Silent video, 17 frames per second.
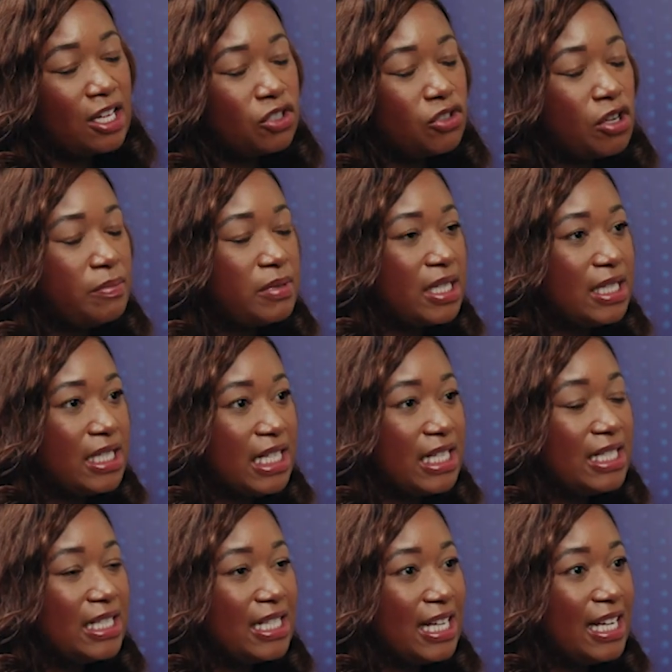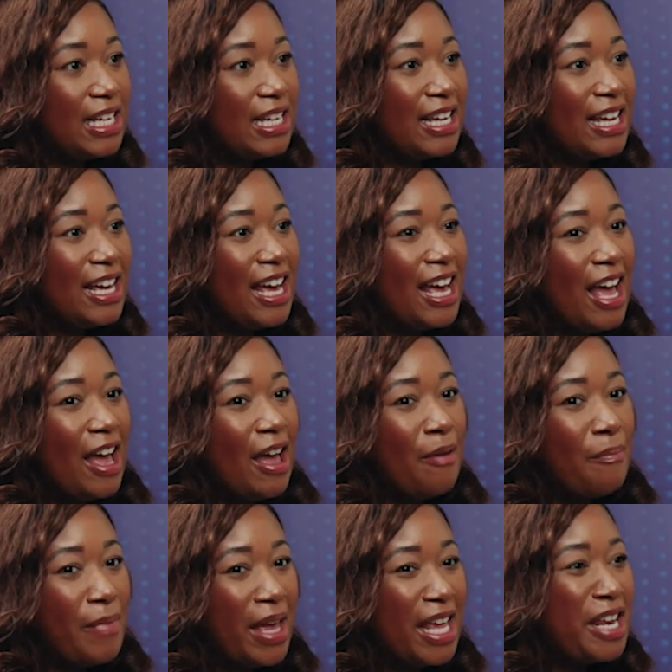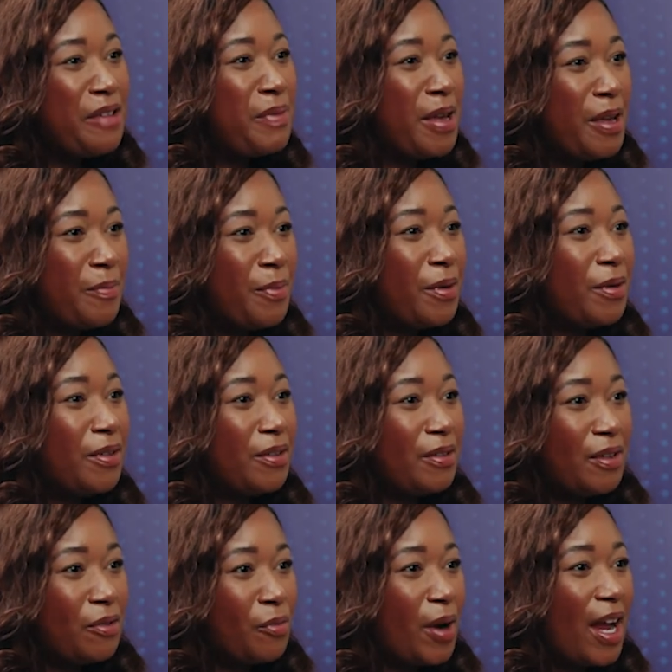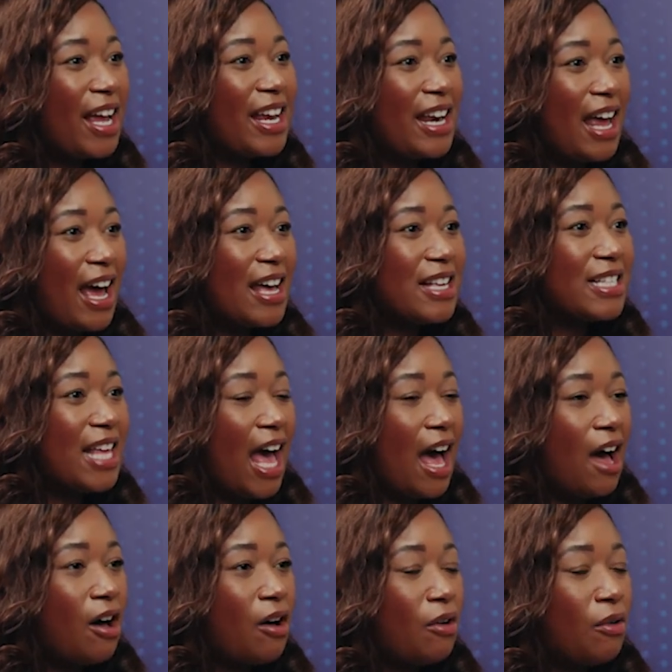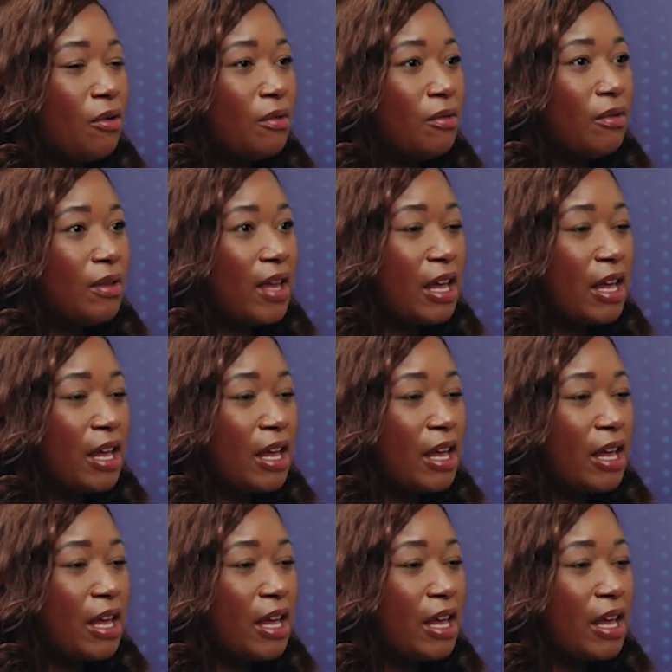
trip to D.C., many people recognize how